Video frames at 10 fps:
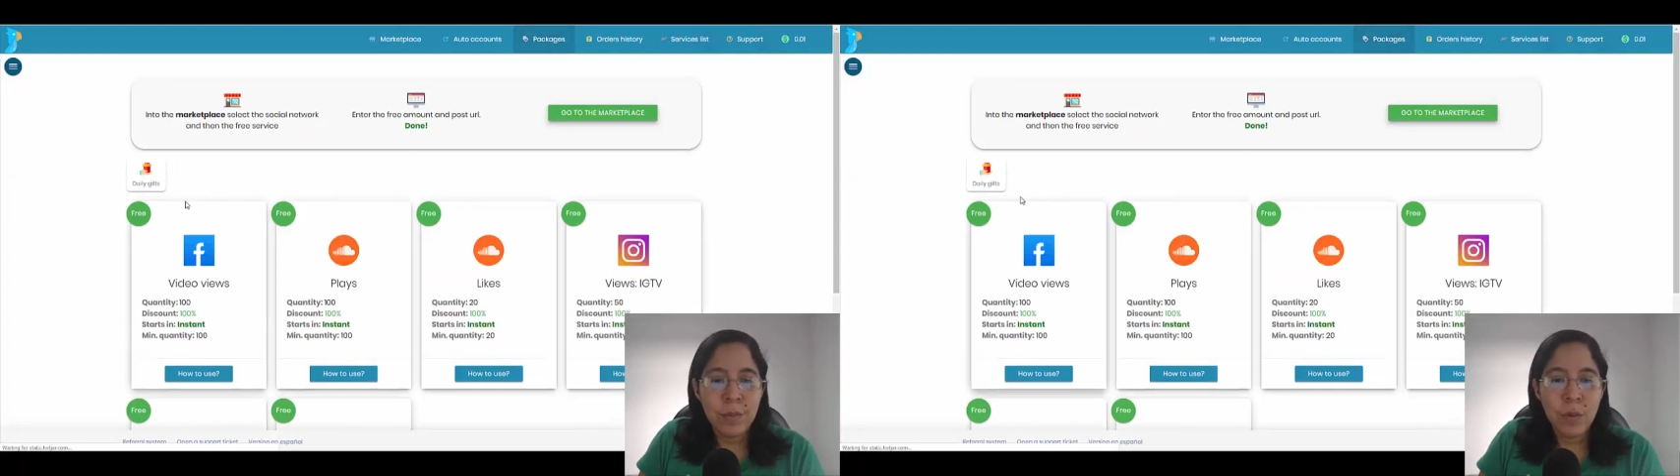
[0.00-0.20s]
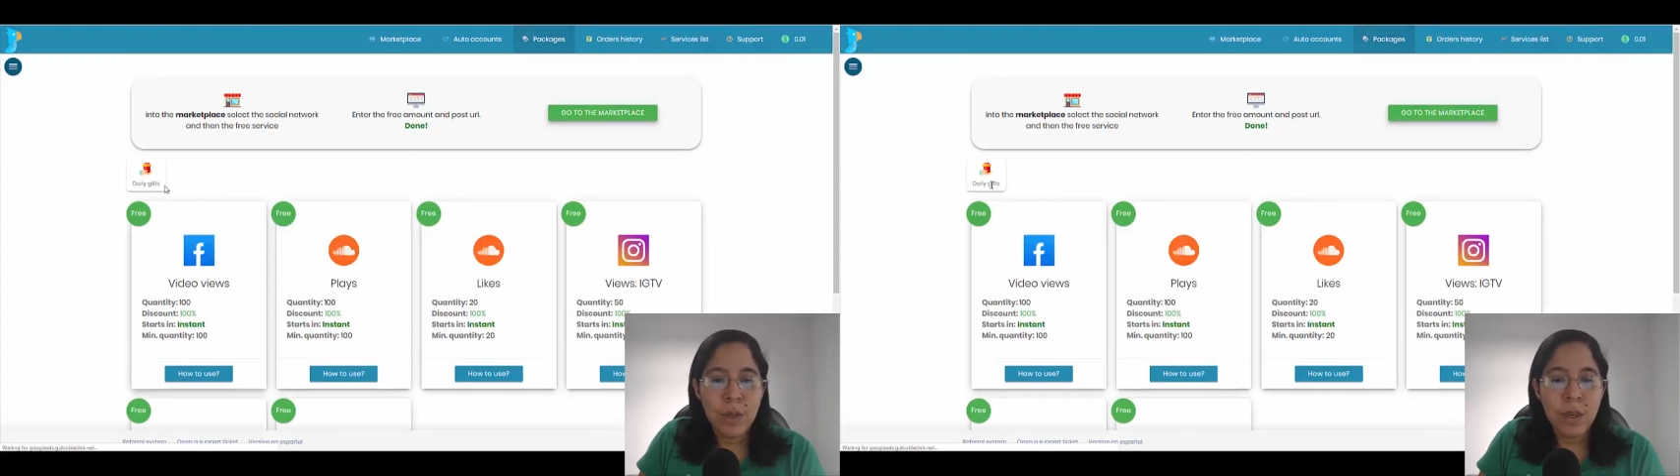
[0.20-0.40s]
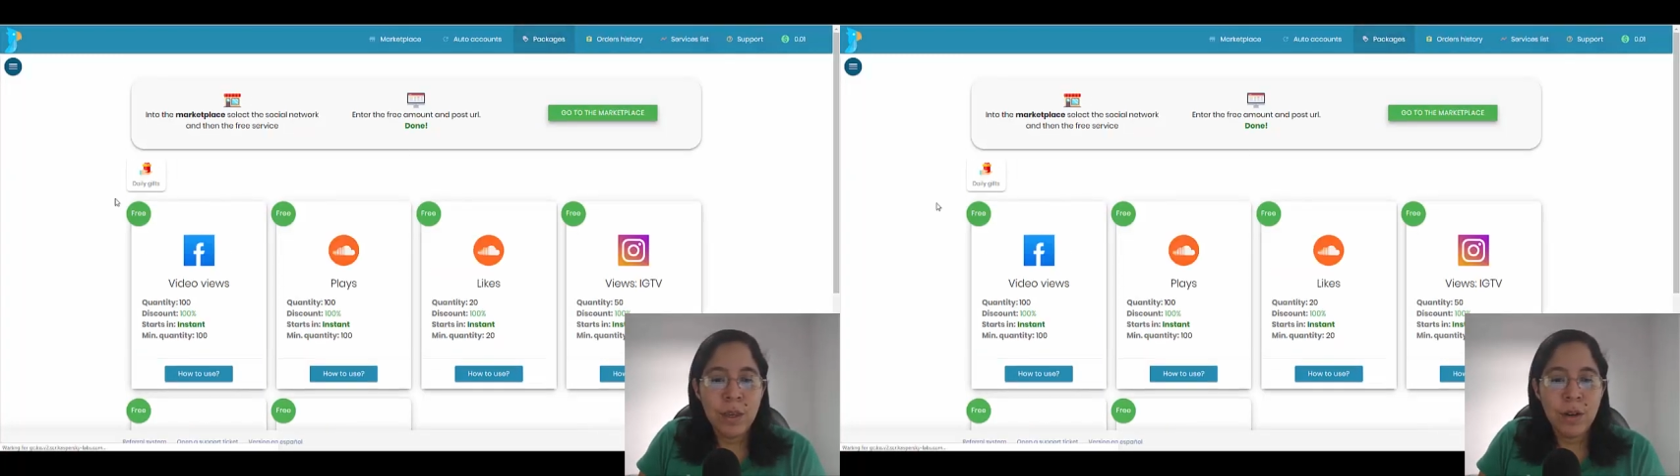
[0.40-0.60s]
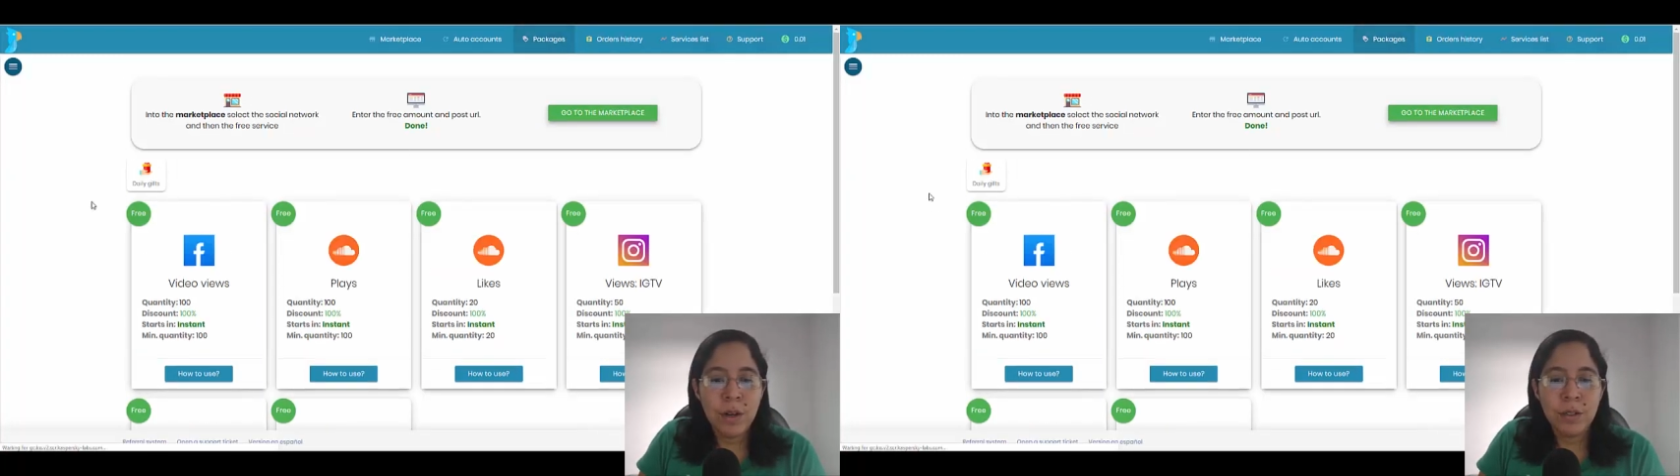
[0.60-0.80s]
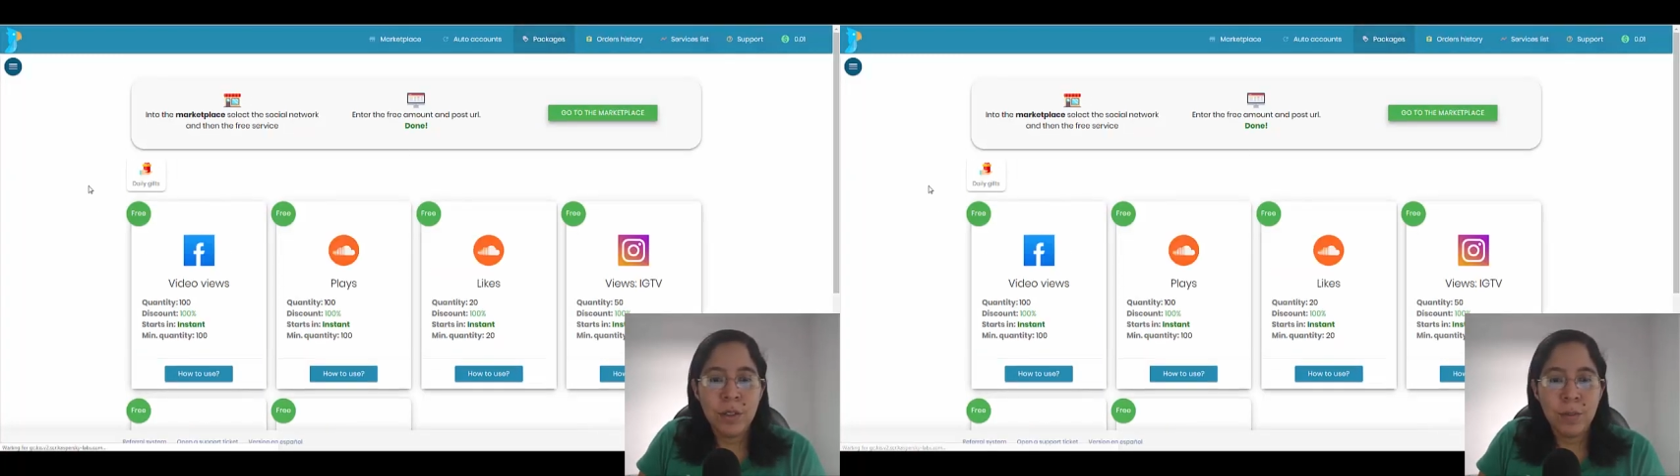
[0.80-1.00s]
Okay,
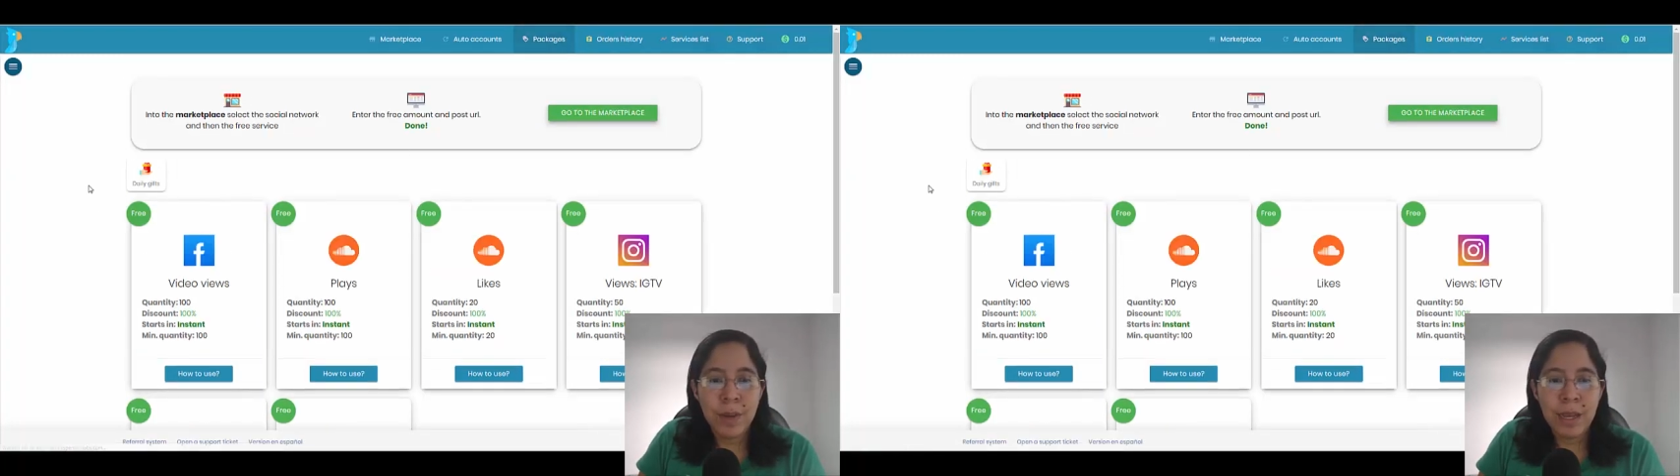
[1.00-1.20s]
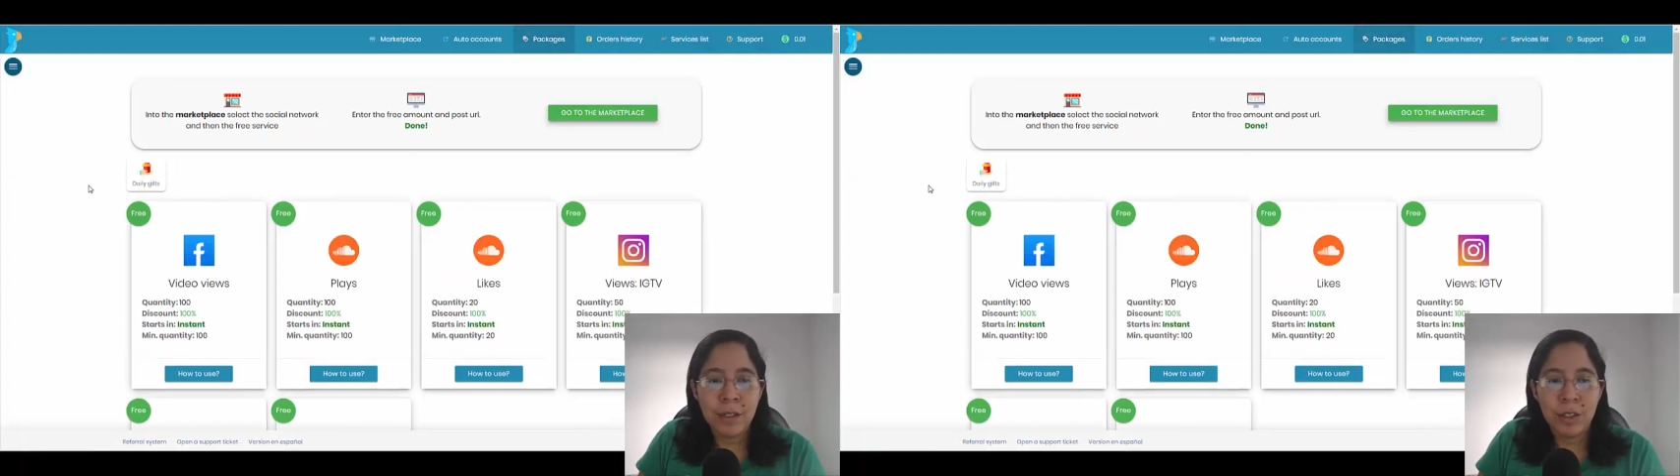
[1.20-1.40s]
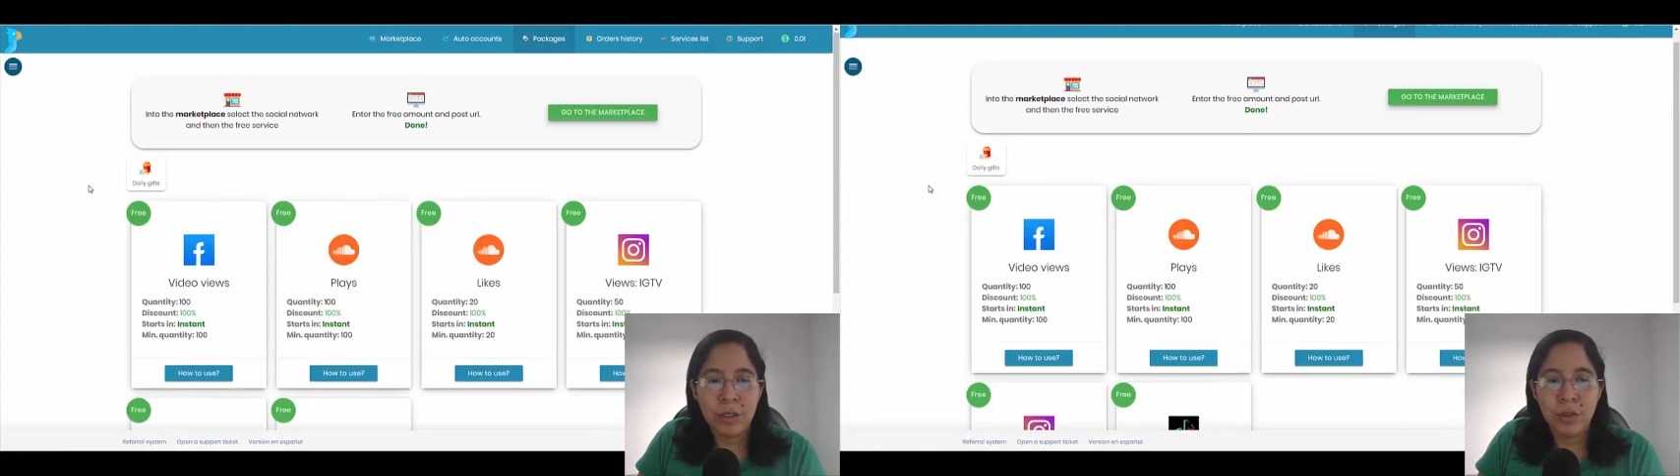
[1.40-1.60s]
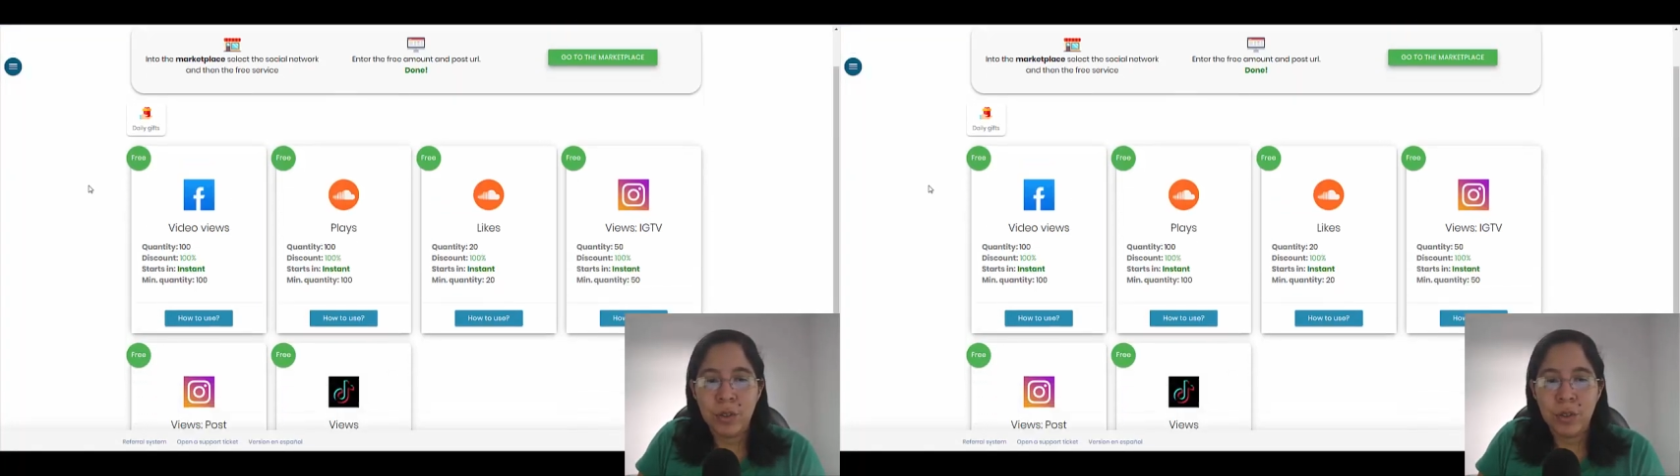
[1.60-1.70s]
here are some packages.